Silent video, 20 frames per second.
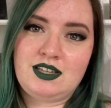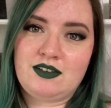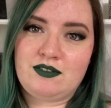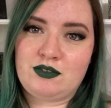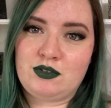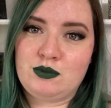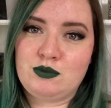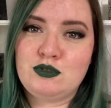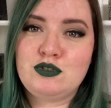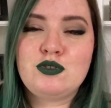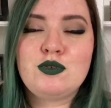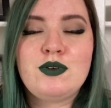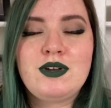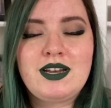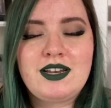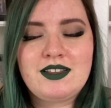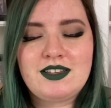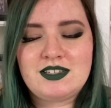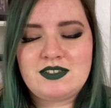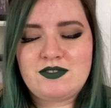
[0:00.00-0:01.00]
If you
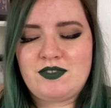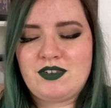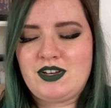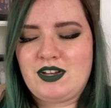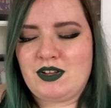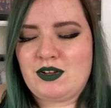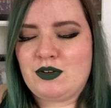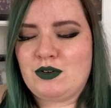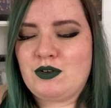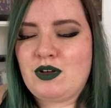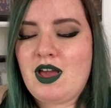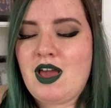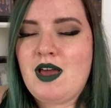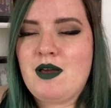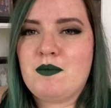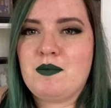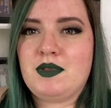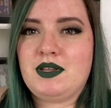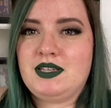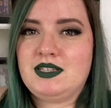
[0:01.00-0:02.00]
enjoyed this video,
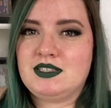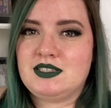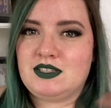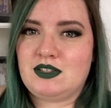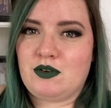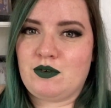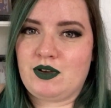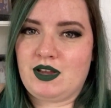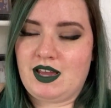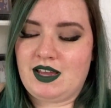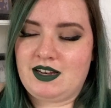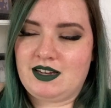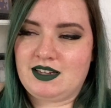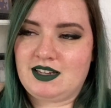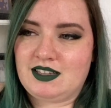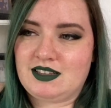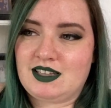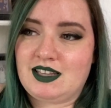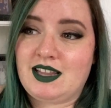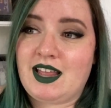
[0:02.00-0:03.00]
please go ahead and
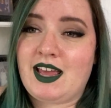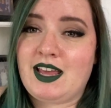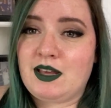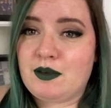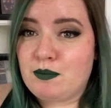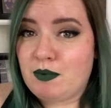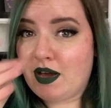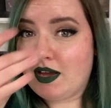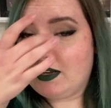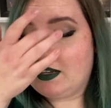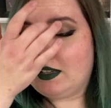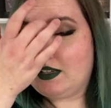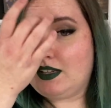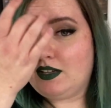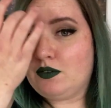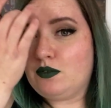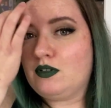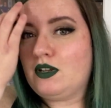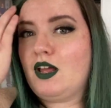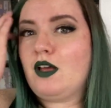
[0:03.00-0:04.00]
hit the like button.
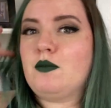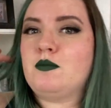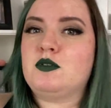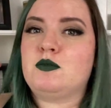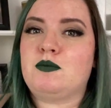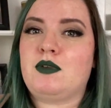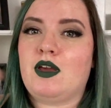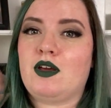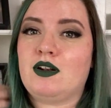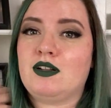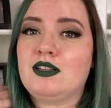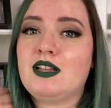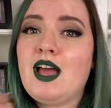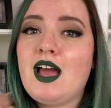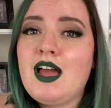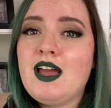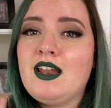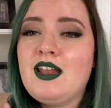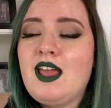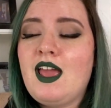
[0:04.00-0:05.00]
It helps me out a
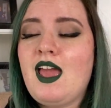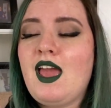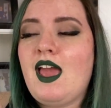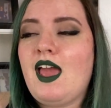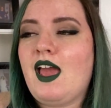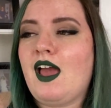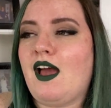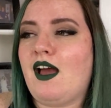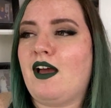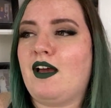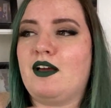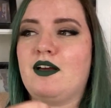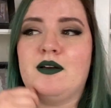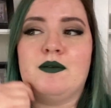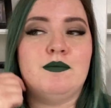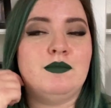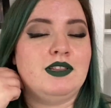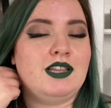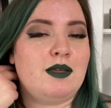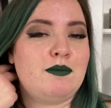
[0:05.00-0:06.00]
lot.
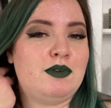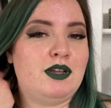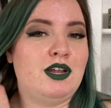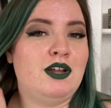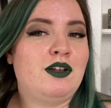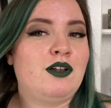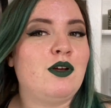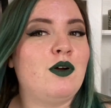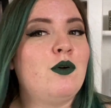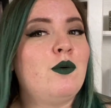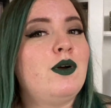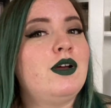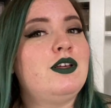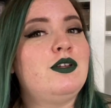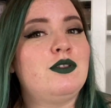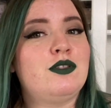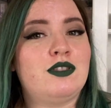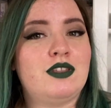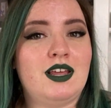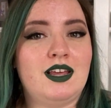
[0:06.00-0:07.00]
Let me know what
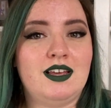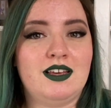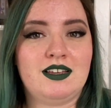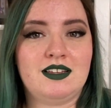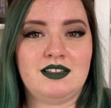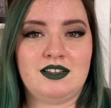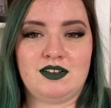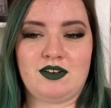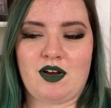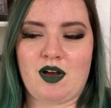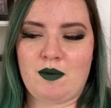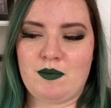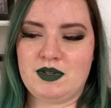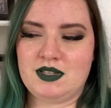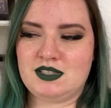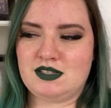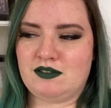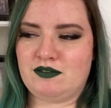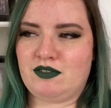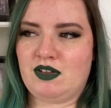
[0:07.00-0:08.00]
you think in the
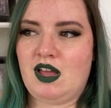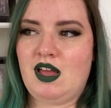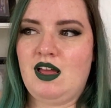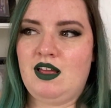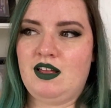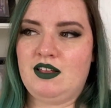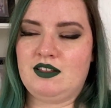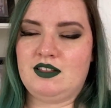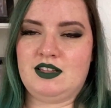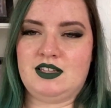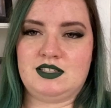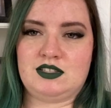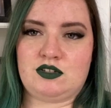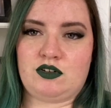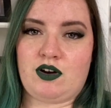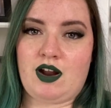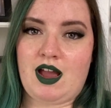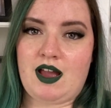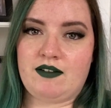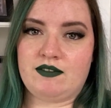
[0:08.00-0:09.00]
comments of this
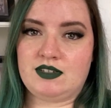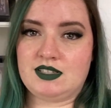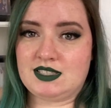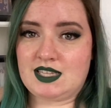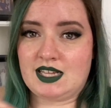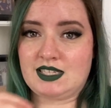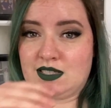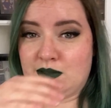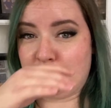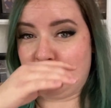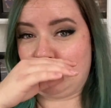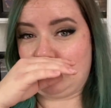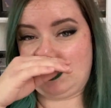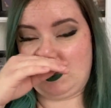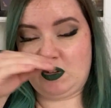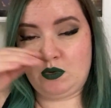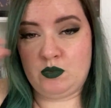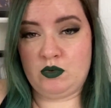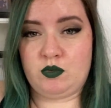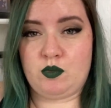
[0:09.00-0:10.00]
craft. Is that something that
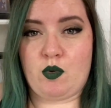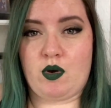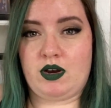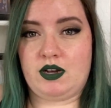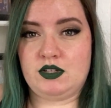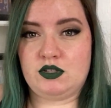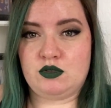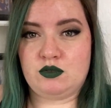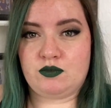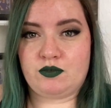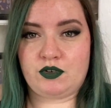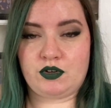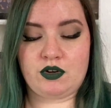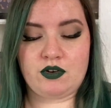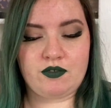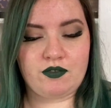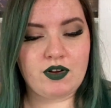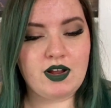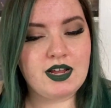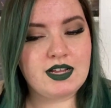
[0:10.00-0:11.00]
you would want to do for
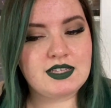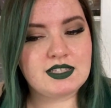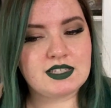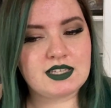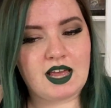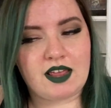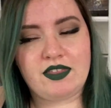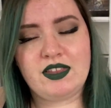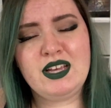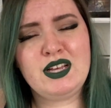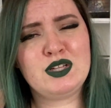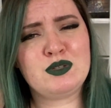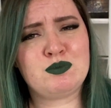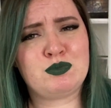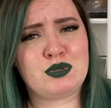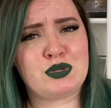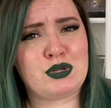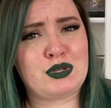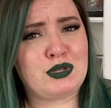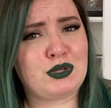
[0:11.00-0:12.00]
your friends? I think it's
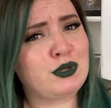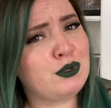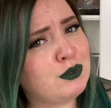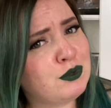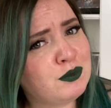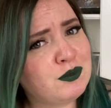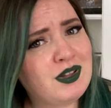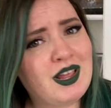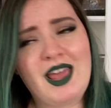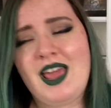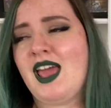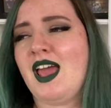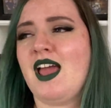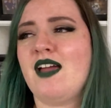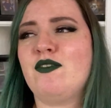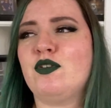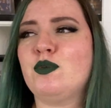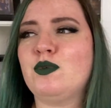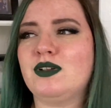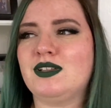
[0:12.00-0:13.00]
pretty cute.
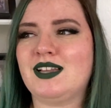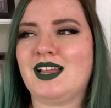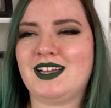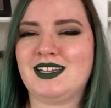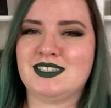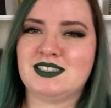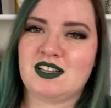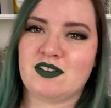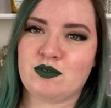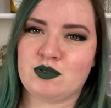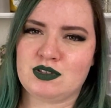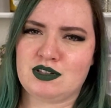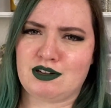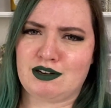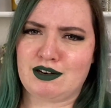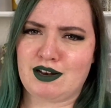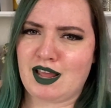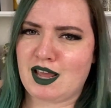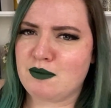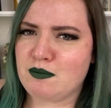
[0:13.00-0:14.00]
Everyone likes stuff with their
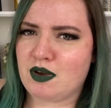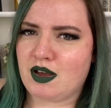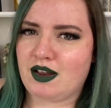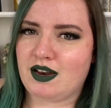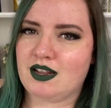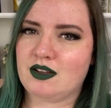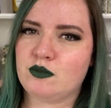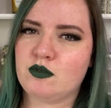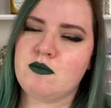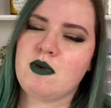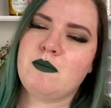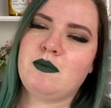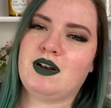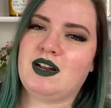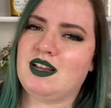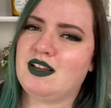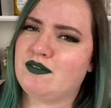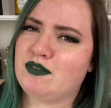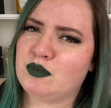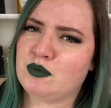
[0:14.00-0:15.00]
name on it. Well, maybe
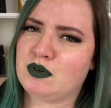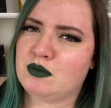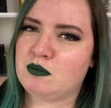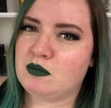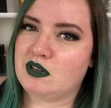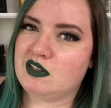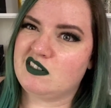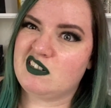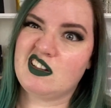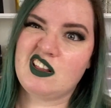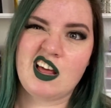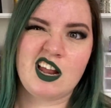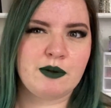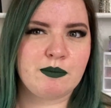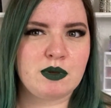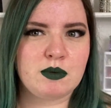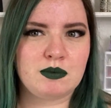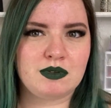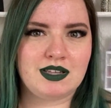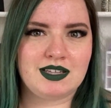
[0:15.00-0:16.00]
not everyone, but a lot of
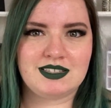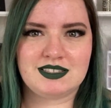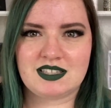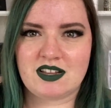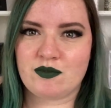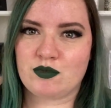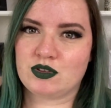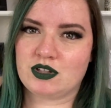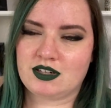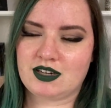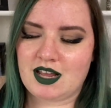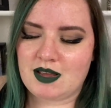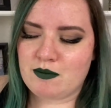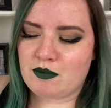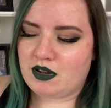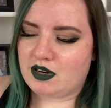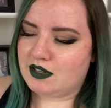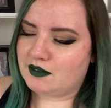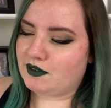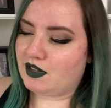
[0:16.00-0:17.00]
people like stuff with their name
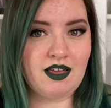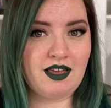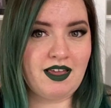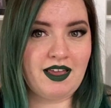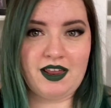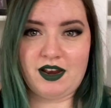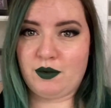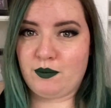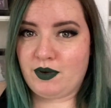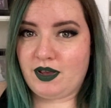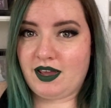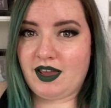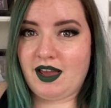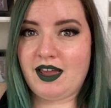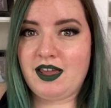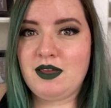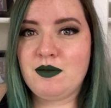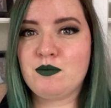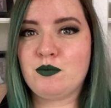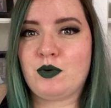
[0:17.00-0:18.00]
on it. Anyway, I
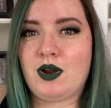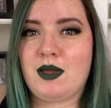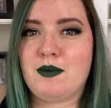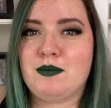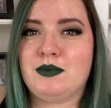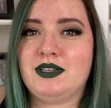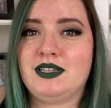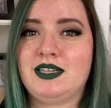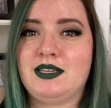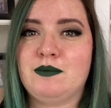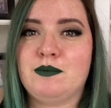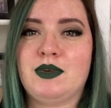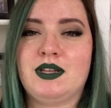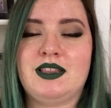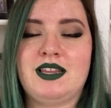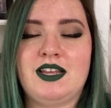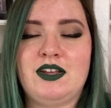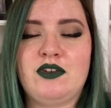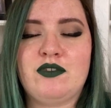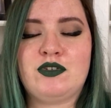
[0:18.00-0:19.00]
am rambling, but
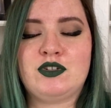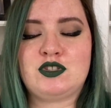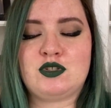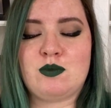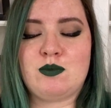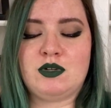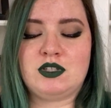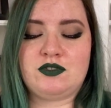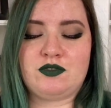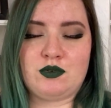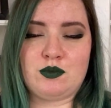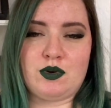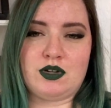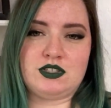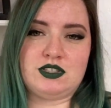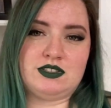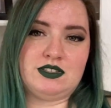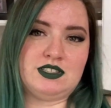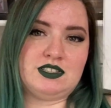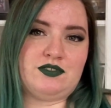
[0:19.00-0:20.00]
thank you so much for
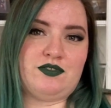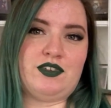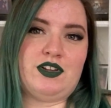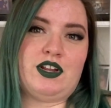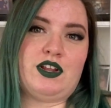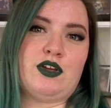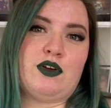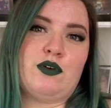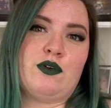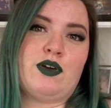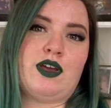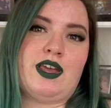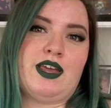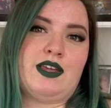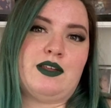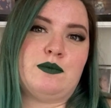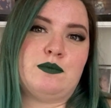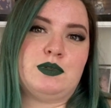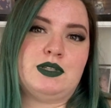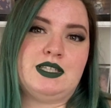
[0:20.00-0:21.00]
watching this video,
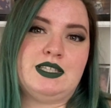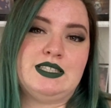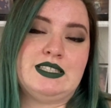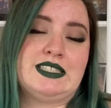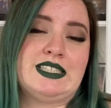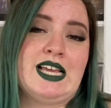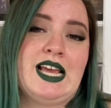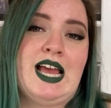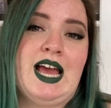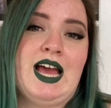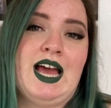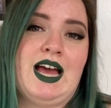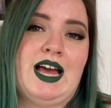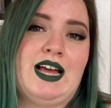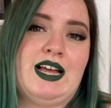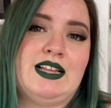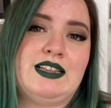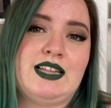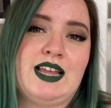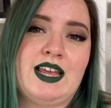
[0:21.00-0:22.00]
and please
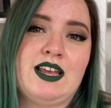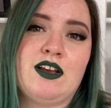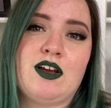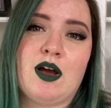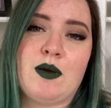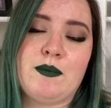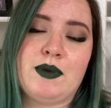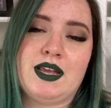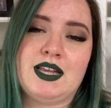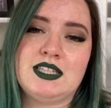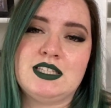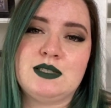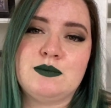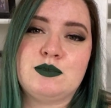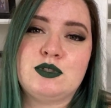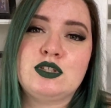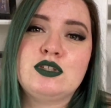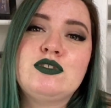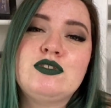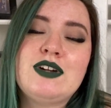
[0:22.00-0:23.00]
like, comment, and
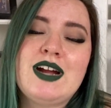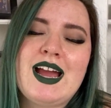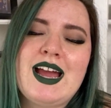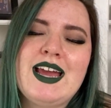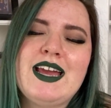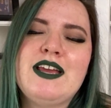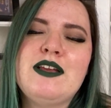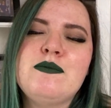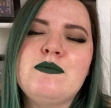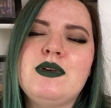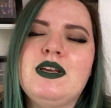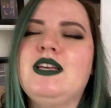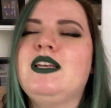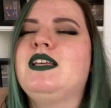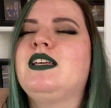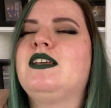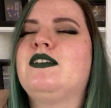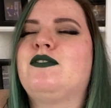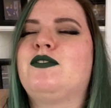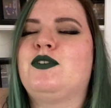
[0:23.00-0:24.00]
subscribe
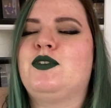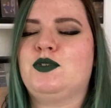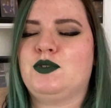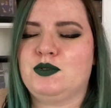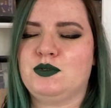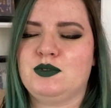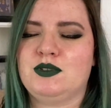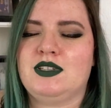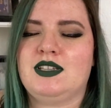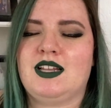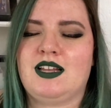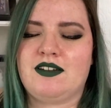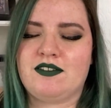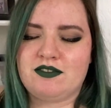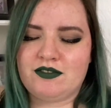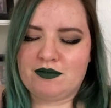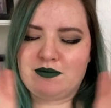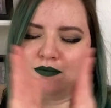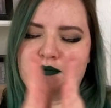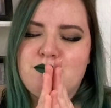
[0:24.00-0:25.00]
if you love
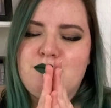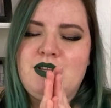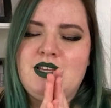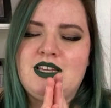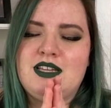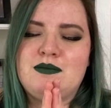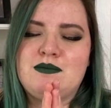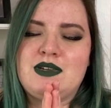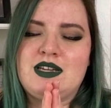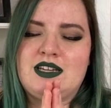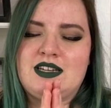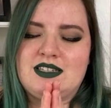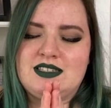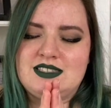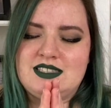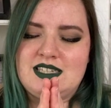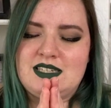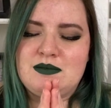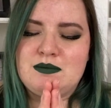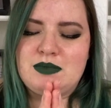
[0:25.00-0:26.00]
me and my
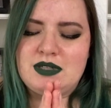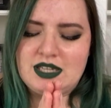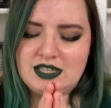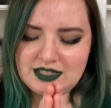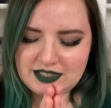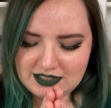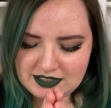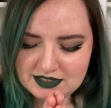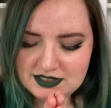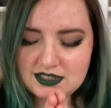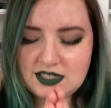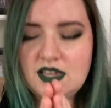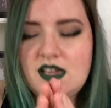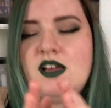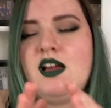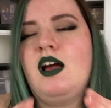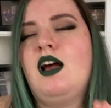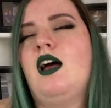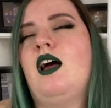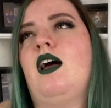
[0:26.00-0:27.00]
content, please.
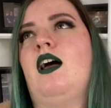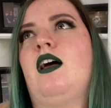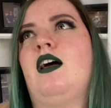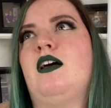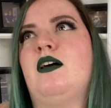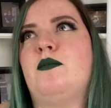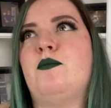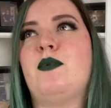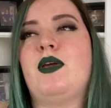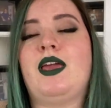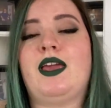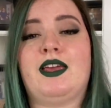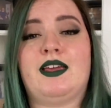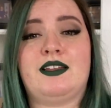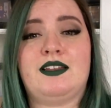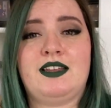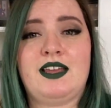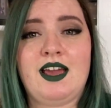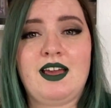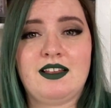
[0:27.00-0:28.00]

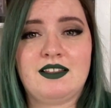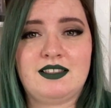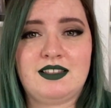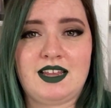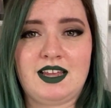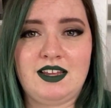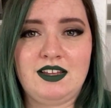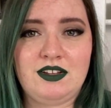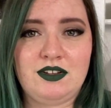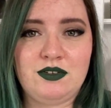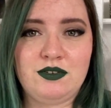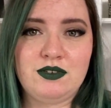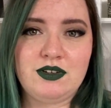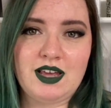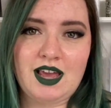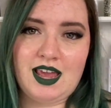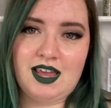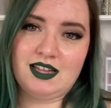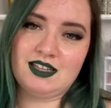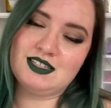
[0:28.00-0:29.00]
And yeah, thank you,
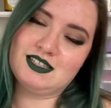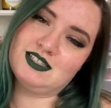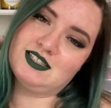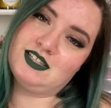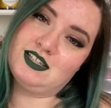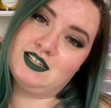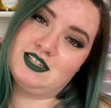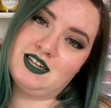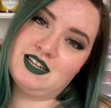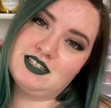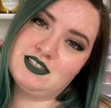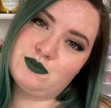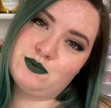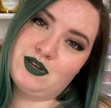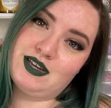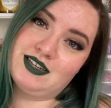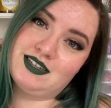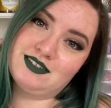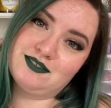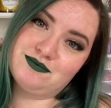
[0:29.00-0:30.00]
and see you next
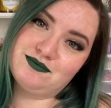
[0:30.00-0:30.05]
week.